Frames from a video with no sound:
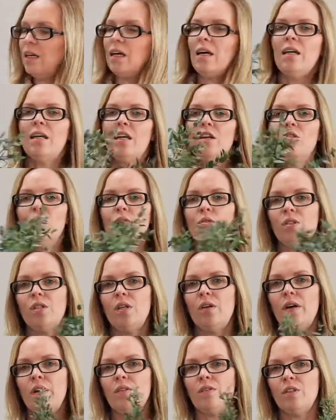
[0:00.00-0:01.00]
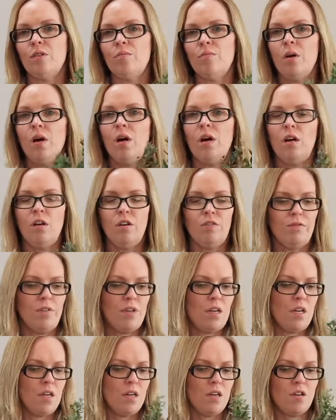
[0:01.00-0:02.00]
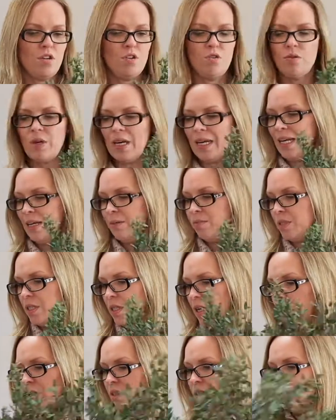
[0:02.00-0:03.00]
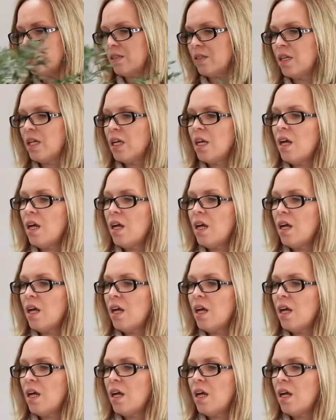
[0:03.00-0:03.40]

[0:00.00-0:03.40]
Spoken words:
and I also have some Parvi eucalyptus.